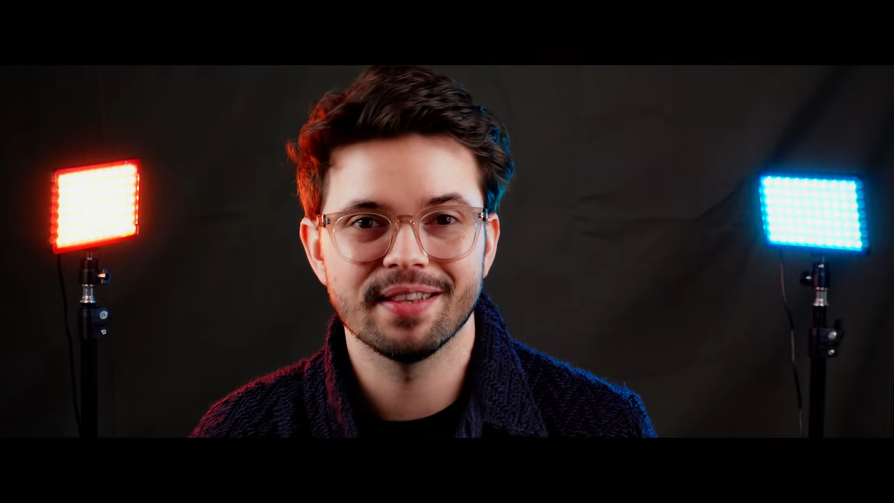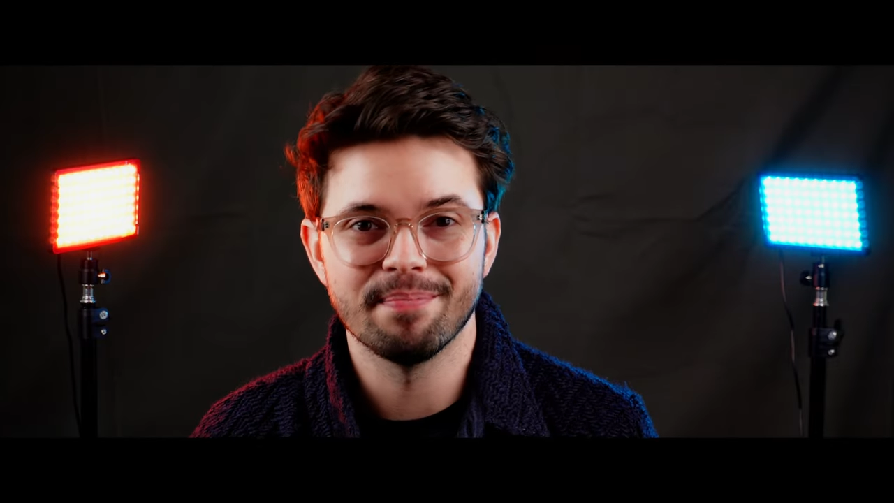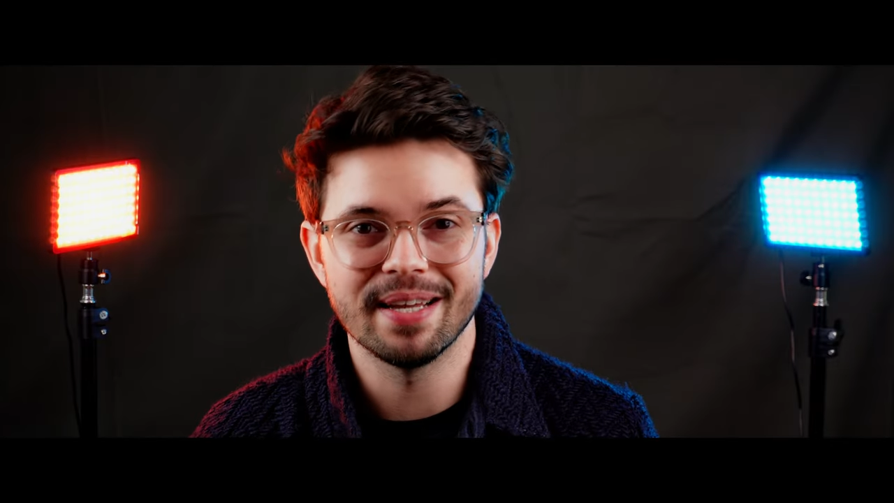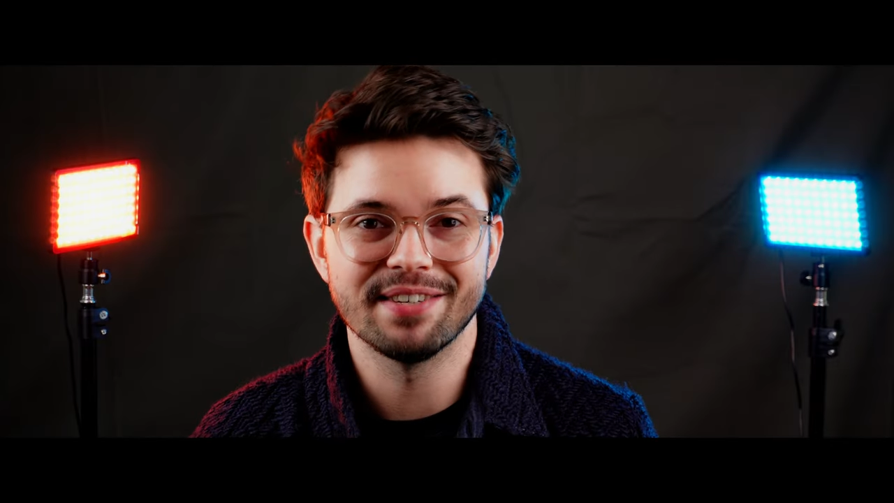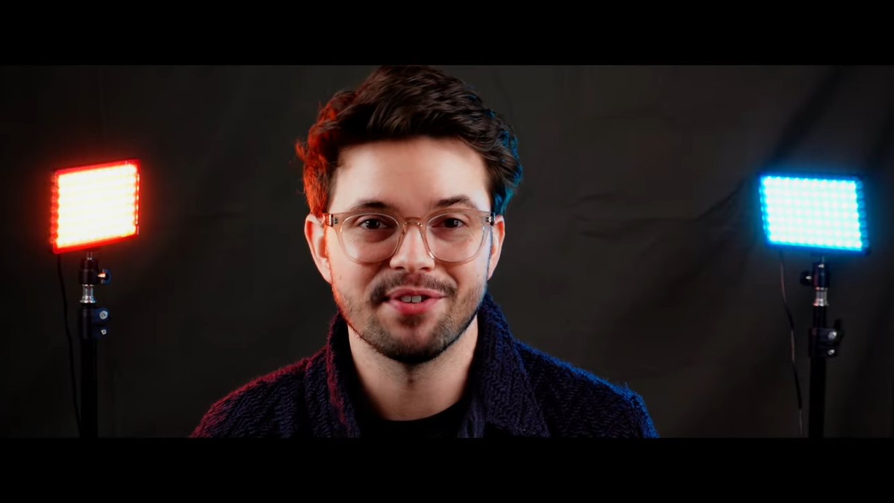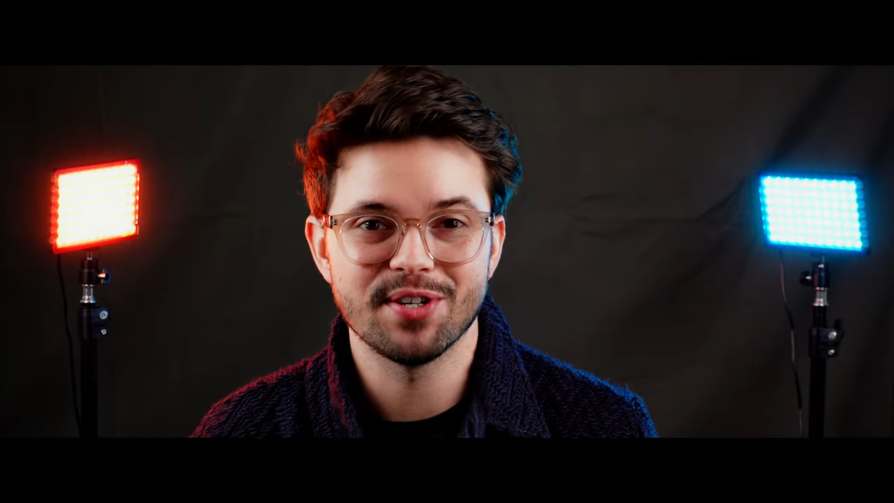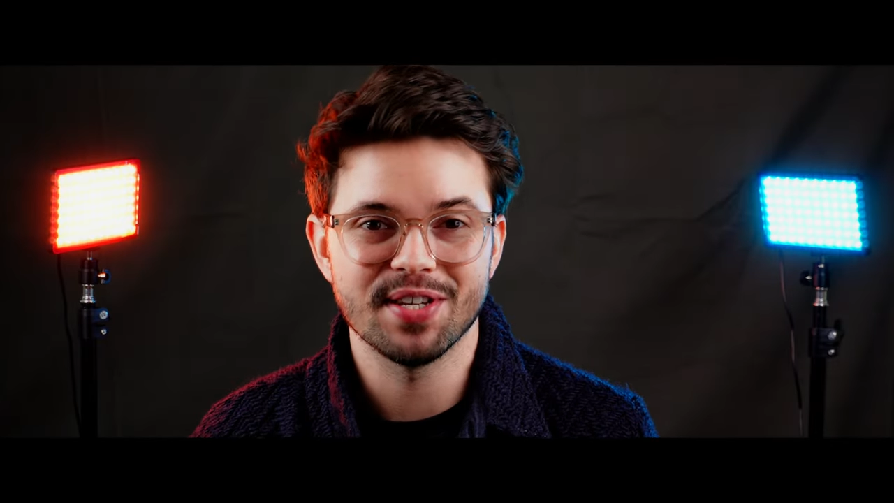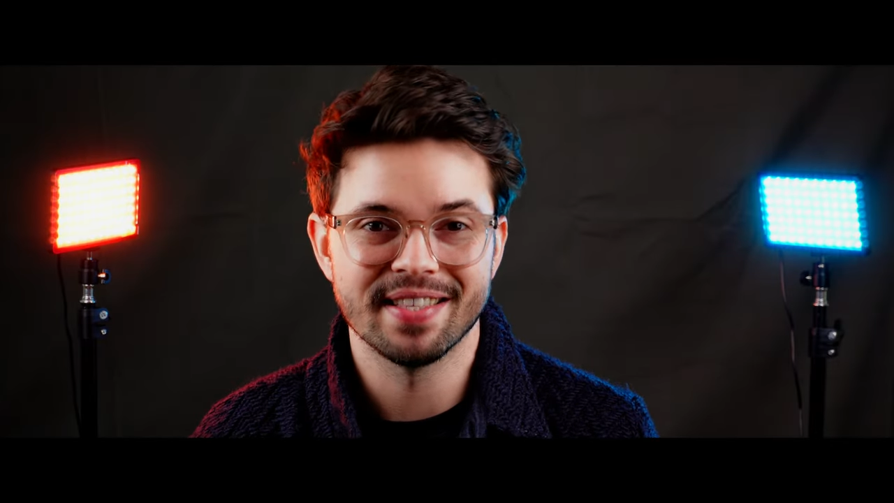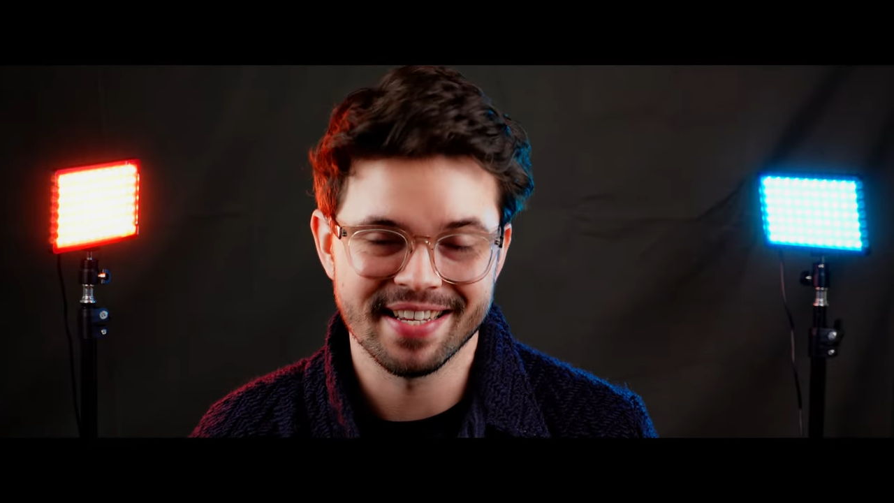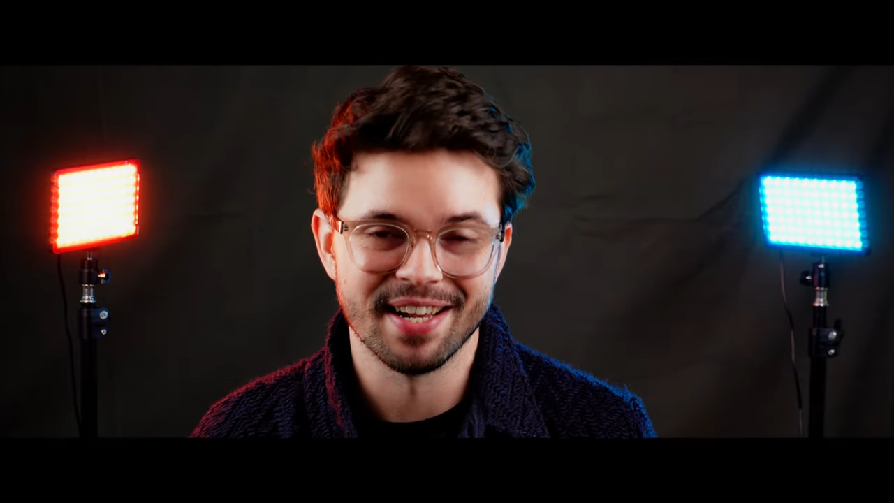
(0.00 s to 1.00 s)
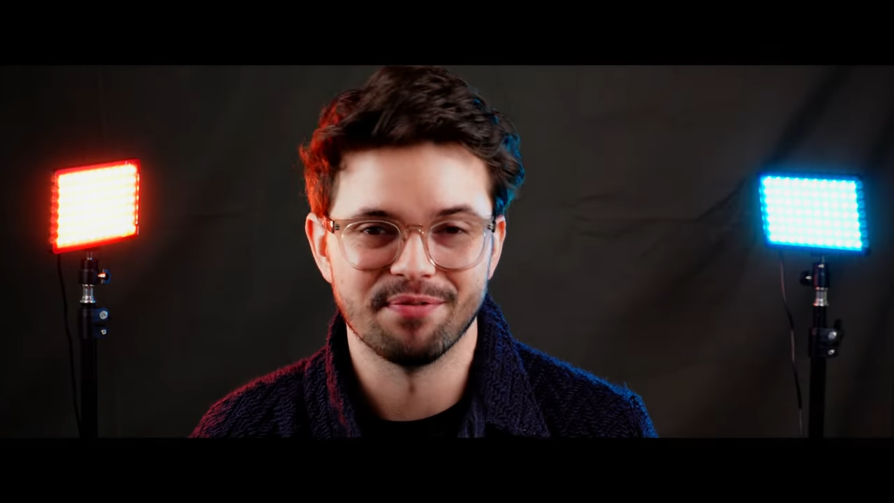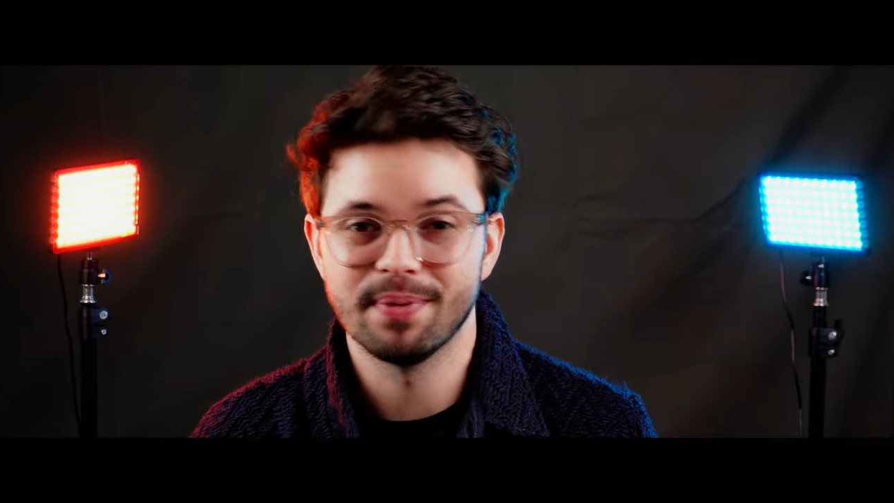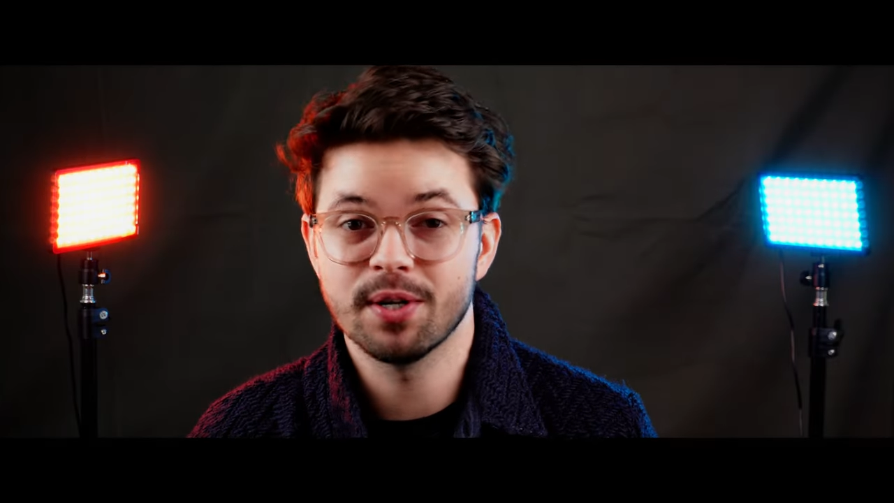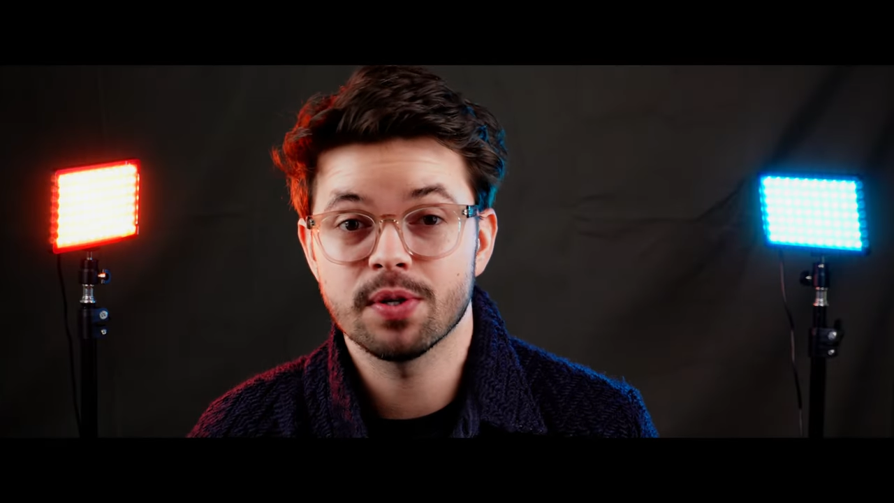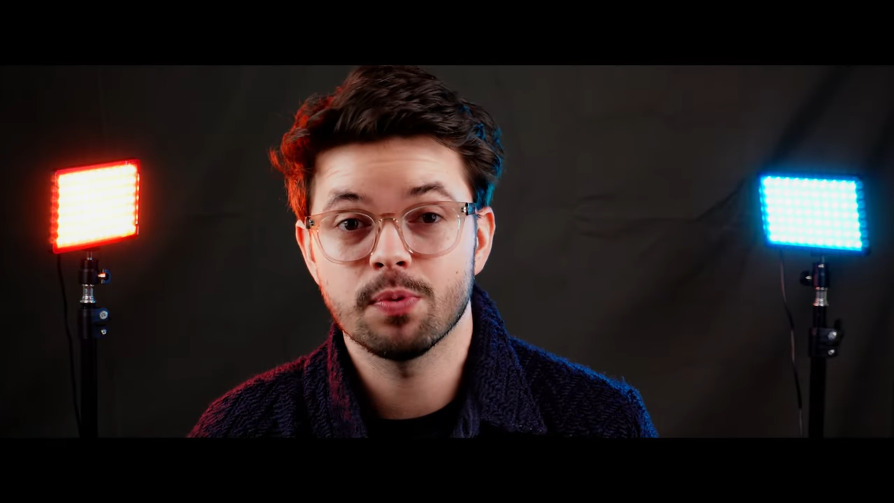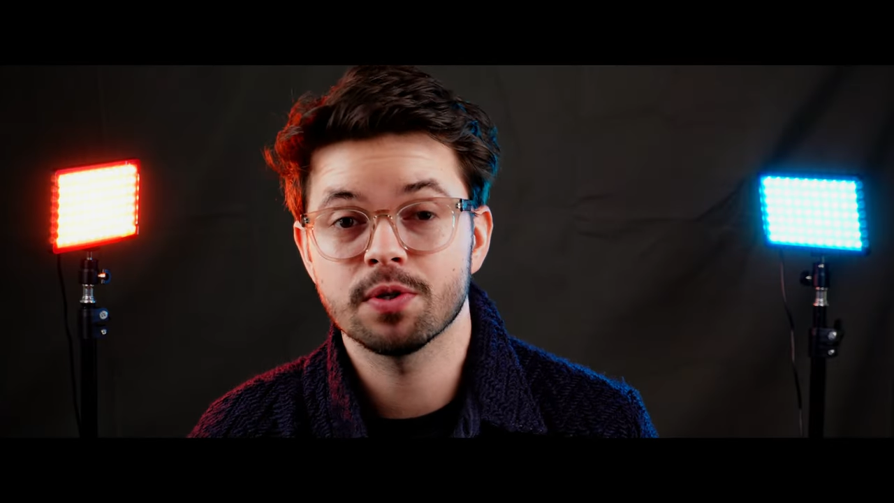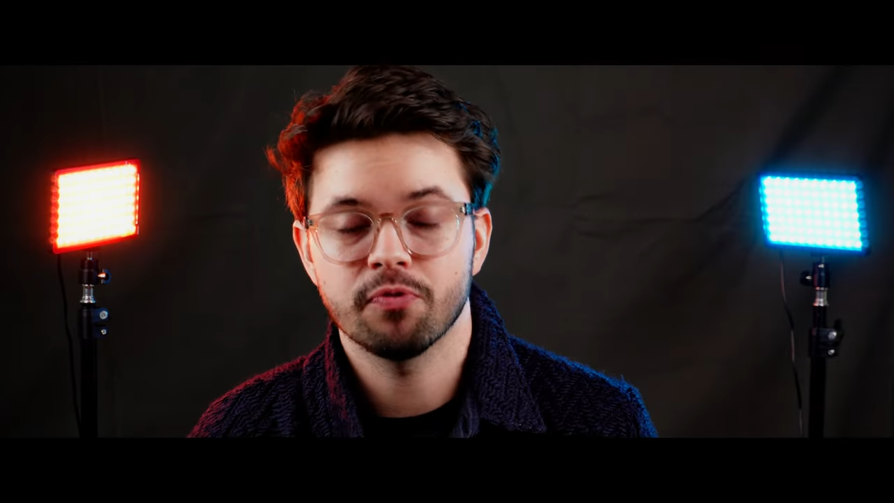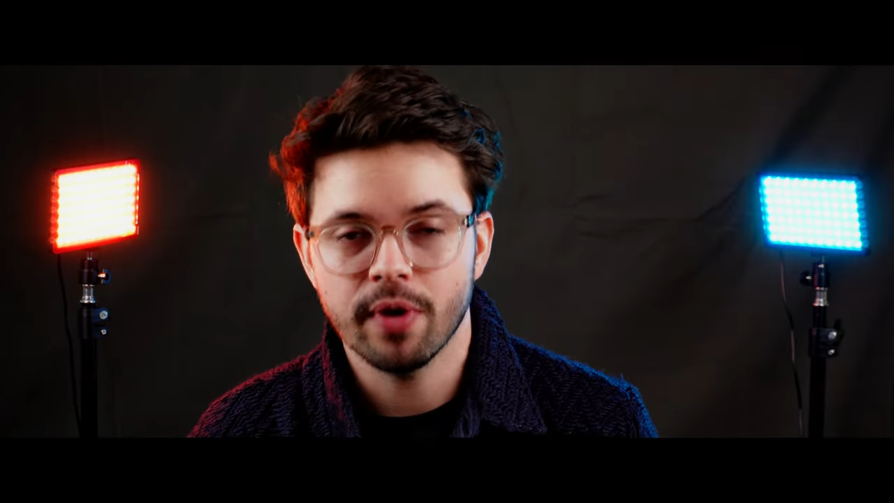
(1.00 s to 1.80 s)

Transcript: the metaverse itself because it wasn't